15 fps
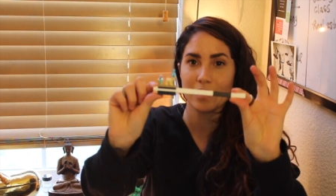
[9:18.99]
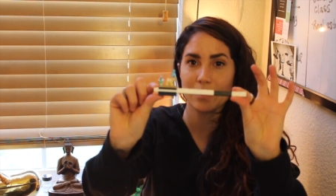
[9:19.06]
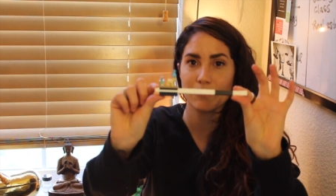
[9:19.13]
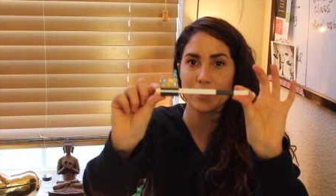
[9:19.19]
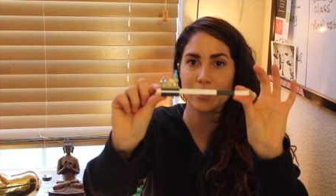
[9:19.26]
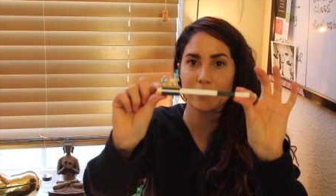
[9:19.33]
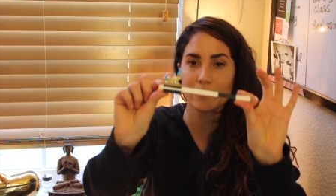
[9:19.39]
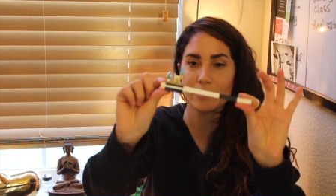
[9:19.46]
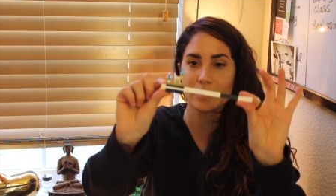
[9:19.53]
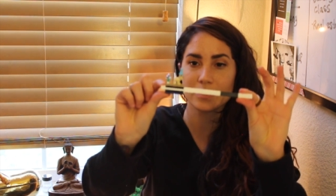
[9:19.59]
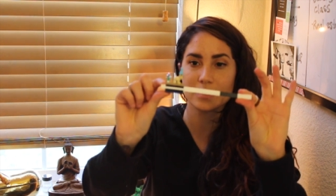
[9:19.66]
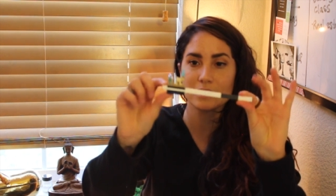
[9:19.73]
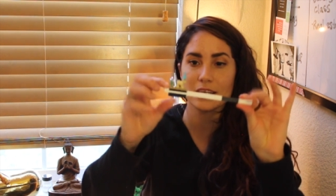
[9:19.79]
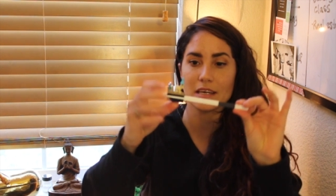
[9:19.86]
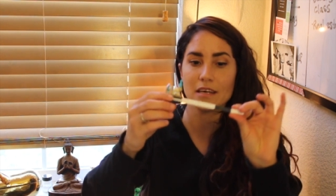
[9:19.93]
I wonder if you
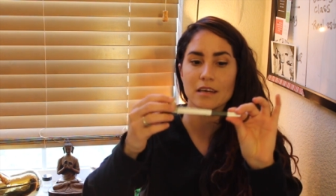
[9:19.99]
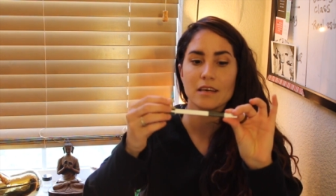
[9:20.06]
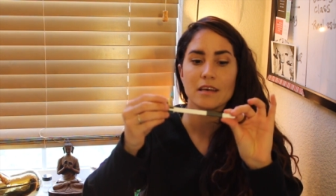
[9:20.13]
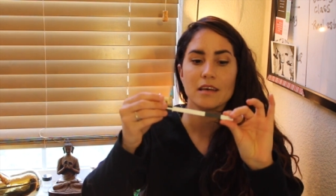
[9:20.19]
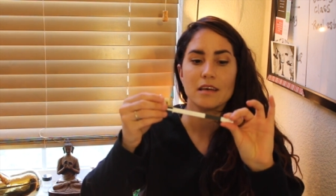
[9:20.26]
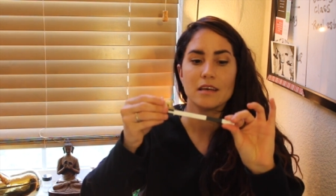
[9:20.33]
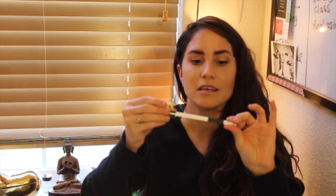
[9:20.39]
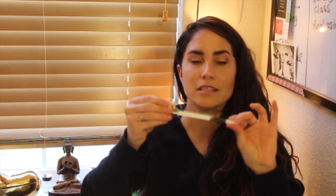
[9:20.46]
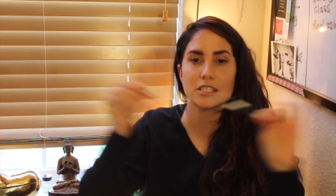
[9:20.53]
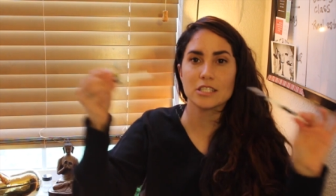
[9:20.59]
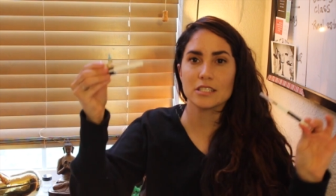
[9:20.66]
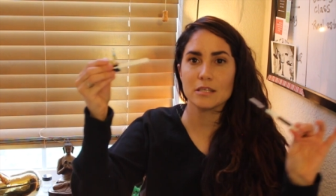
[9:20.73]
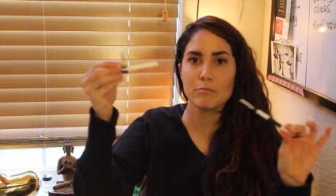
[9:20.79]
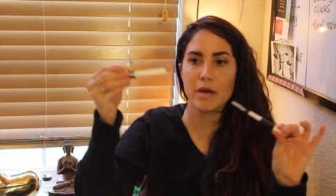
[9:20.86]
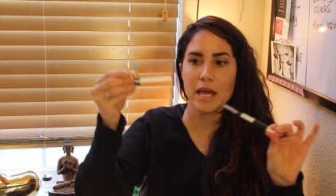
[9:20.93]
can see it. It's
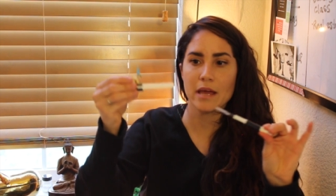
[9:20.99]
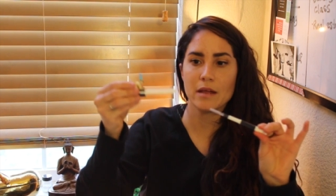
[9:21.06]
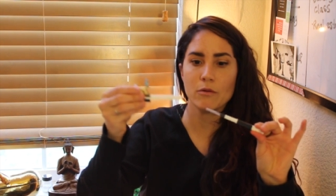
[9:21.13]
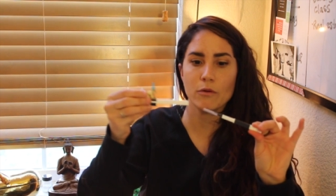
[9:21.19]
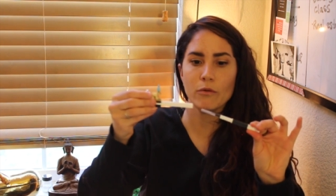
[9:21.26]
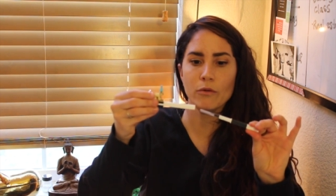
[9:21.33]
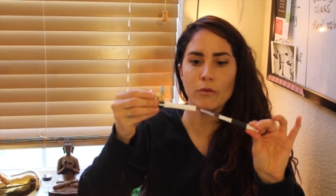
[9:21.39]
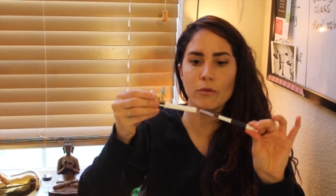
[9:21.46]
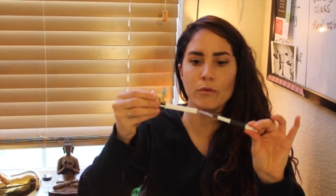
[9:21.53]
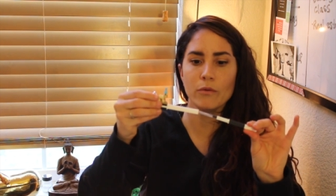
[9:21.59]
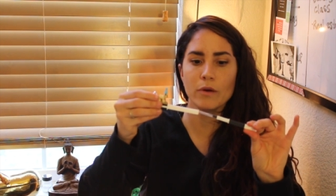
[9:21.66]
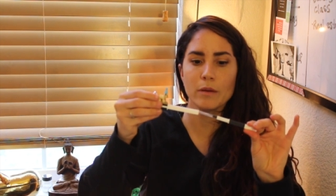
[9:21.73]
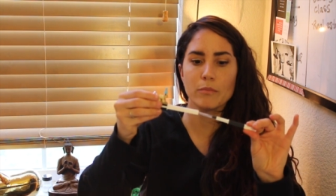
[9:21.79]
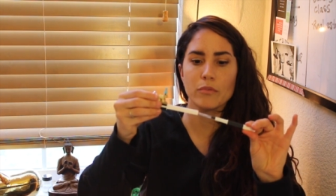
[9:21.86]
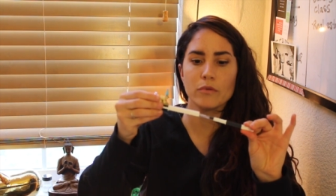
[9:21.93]
just a pen.
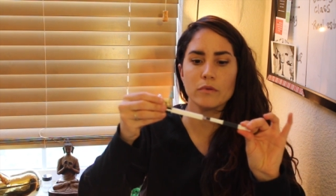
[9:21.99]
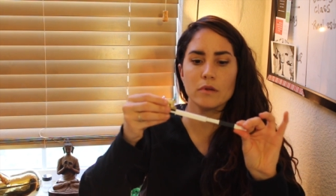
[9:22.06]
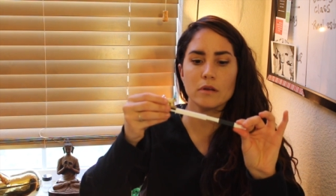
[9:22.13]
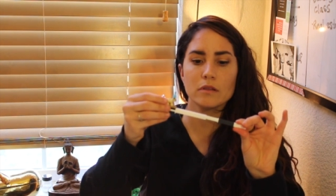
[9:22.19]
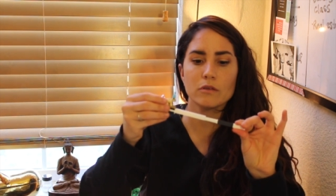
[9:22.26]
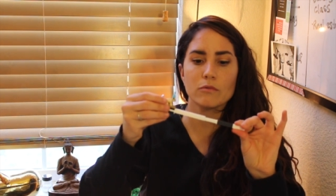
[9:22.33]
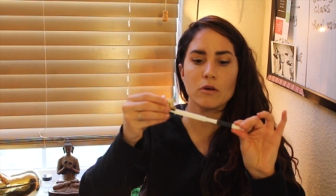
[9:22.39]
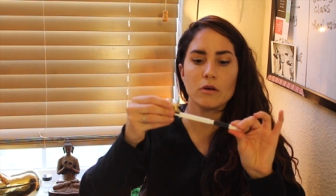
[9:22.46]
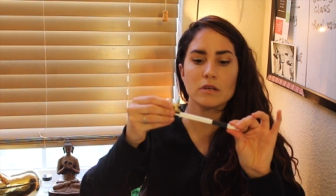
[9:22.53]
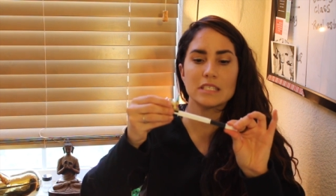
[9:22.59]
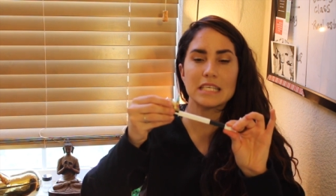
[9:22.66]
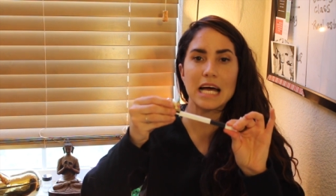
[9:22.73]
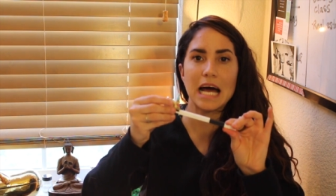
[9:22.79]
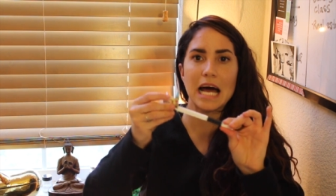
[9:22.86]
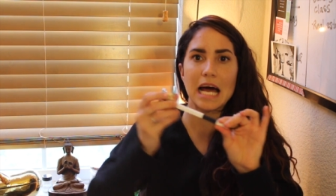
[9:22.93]
Oh, I pulled out the wrong
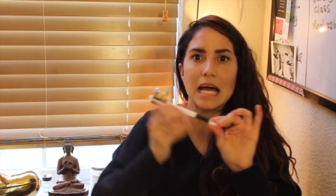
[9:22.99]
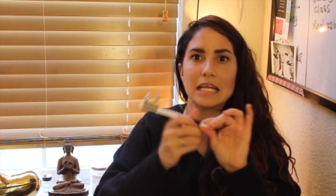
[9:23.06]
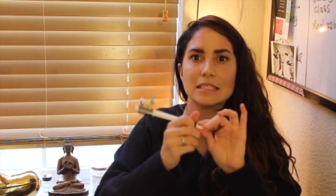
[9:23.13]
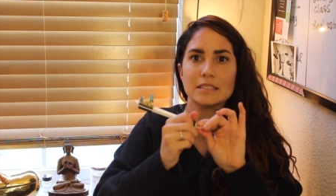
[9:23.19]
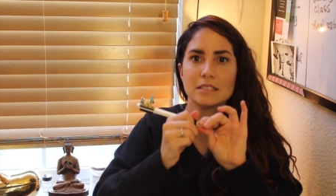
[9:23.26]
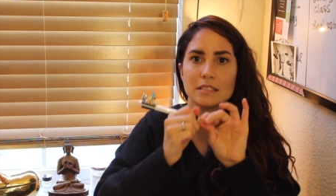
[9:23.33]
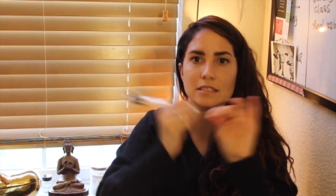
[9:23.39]
side.